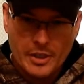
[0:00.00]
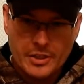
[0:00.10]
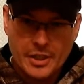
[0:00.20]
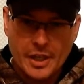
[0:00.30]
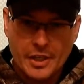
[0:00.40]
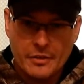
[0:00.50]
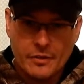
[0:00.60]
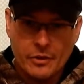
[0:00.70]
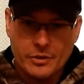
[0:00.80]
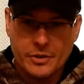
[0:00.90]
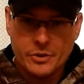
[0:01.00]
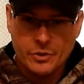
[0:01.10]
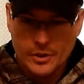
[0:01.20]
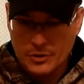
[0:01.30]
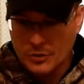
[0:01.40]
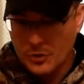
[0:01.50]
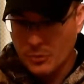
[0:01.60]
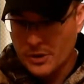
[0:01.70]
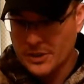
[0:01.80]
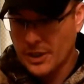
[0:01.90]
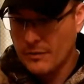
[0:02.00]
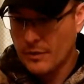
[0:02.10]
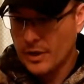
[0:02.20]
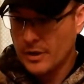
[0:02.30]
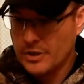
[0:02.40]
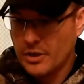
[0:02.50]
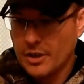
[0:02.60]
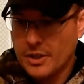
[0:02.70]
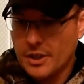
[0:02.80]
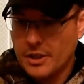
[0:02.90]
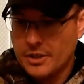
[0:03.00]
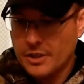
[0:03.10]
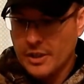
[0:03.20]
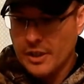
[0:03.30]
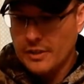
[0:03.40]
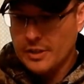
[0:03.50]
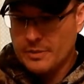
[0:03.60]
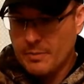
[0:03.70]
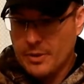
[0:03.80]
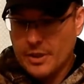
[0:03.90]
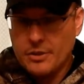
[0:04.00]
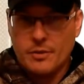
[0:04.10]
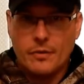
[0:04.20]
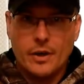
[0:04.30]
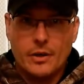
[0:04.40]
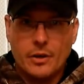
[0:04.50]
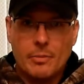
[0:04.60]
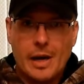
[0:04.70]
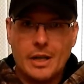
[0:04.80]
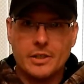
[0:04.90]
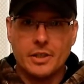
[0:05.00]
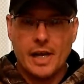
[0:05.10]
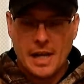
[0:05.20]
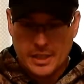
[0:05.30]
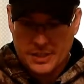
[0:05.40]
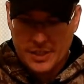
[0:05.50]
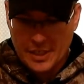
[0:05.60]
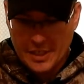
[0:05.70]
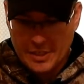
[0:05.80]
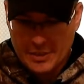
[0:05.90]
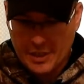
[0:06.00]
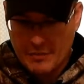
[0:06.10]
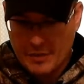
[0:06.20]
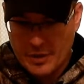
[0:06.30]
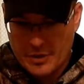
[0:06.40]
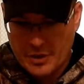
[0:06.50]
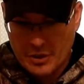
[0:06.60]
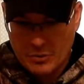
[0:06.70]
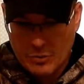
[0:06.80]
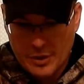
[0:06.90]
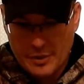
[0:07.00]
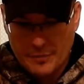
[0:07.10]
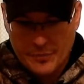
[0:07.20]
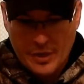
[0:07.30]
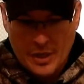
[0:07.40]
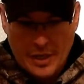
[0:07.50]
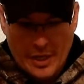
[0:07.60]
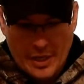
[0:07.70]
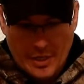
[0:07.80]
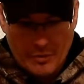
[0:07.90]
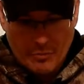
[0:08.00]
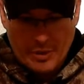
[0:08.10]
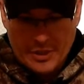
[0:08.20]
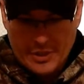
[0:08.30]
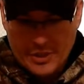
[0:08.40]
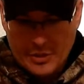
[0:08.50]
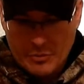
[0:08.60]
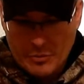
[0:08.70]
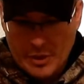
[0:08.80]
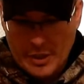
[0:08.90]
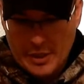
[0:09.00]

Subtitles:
educate those of you that don't know what a slide fire stock is. This particular firearm actually has a slide fire stock on it, and basically